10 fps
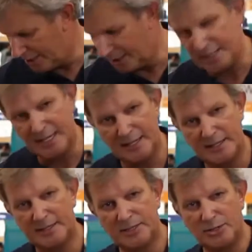
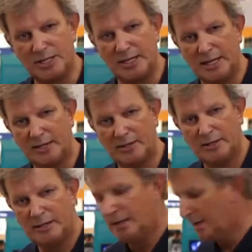6TL, as you see here,
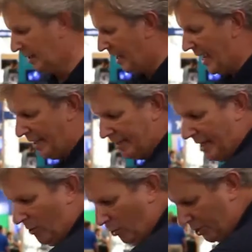and
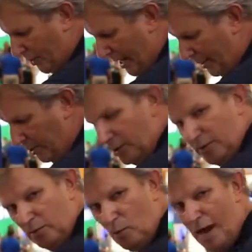can also handle
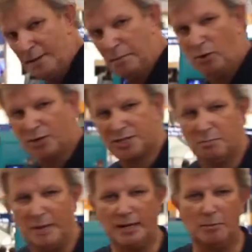wide
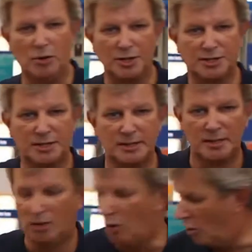boards, bigger boards,
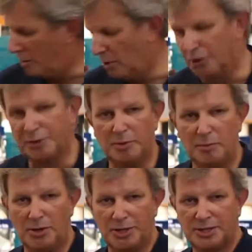or
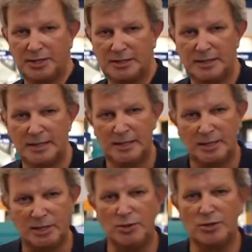multiple boards.
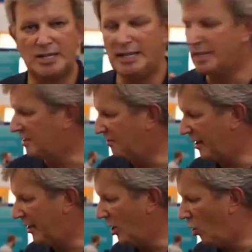So you see it's a
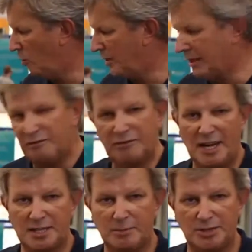very open and
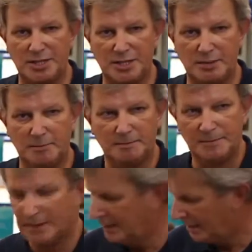flexible system.
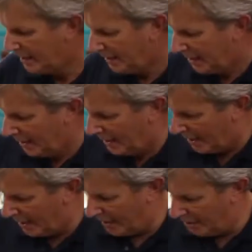
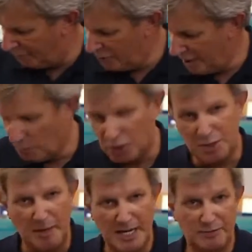Uh, if you need more
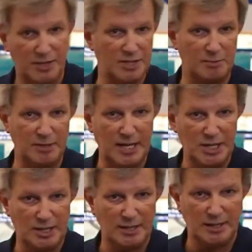space for
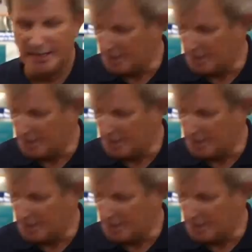instrumentation,